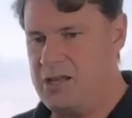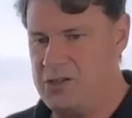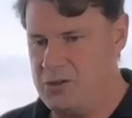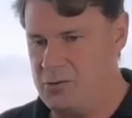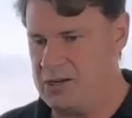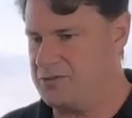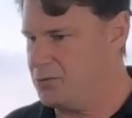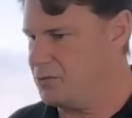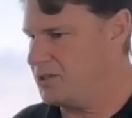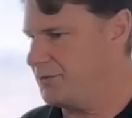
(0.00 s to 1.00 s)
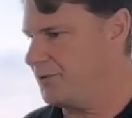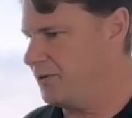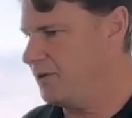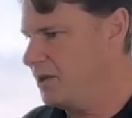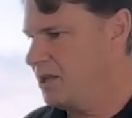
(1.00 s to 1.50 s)
In the U.S., there were
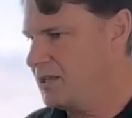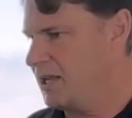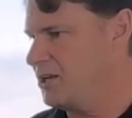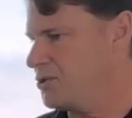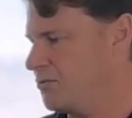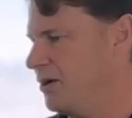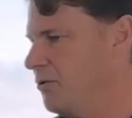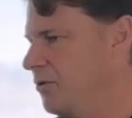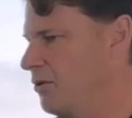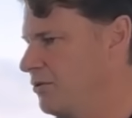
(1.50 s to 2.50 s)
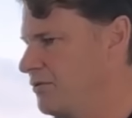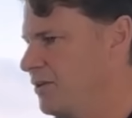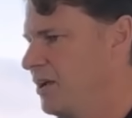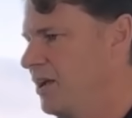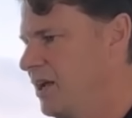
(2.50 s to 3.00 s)
different gauge of railroads,
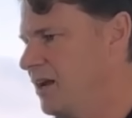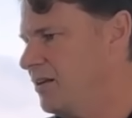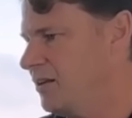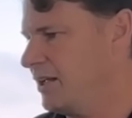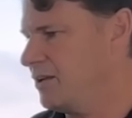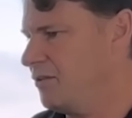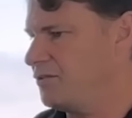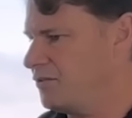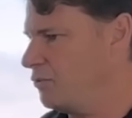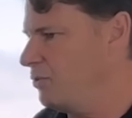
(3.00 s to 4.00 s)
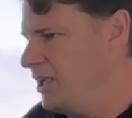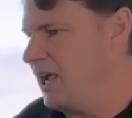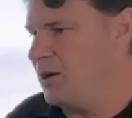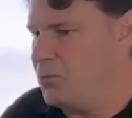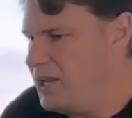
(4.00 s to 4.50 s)
and like we
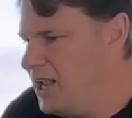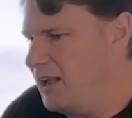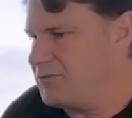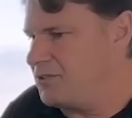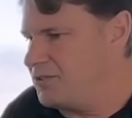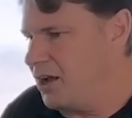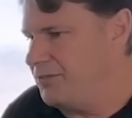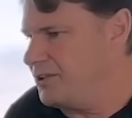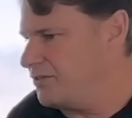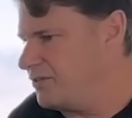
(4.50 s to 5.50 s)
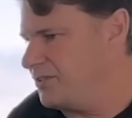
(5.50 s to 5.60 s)
have to solve this.